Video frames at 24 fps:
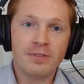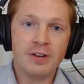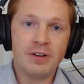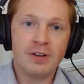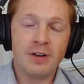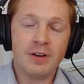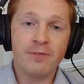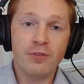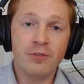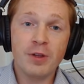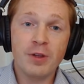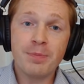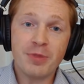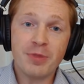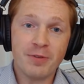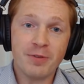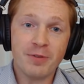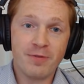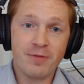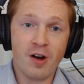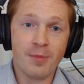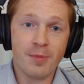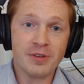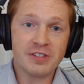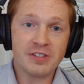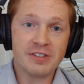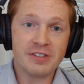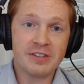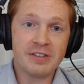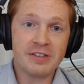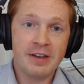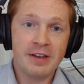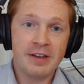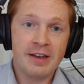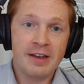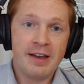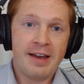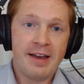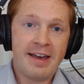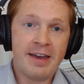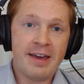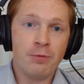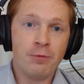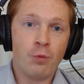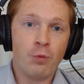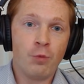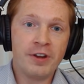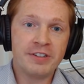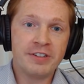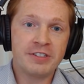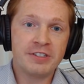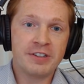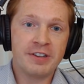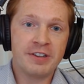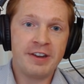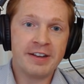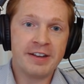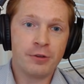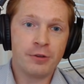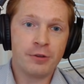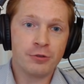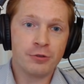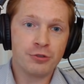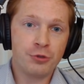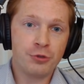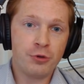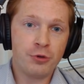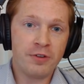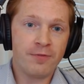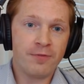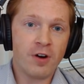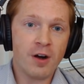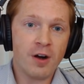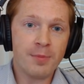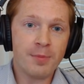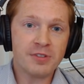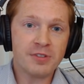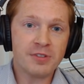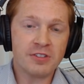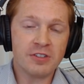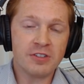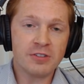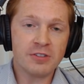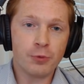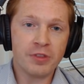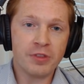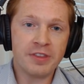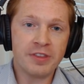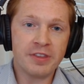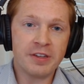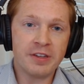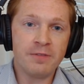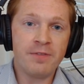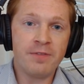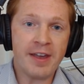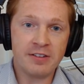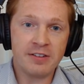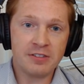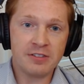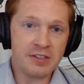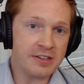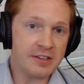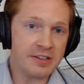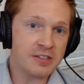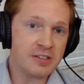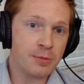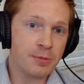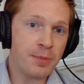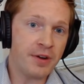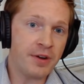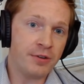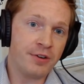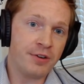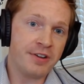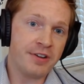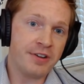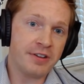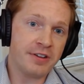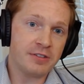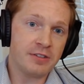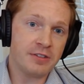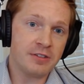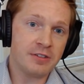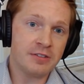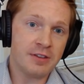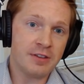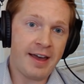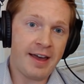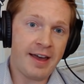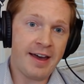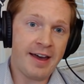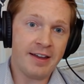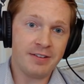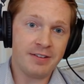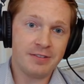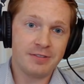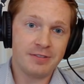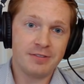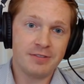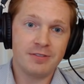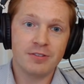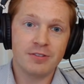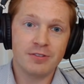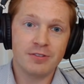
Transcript: of Flip the Pharmacy and wanting to connect their student pharmacists with advanced experiences at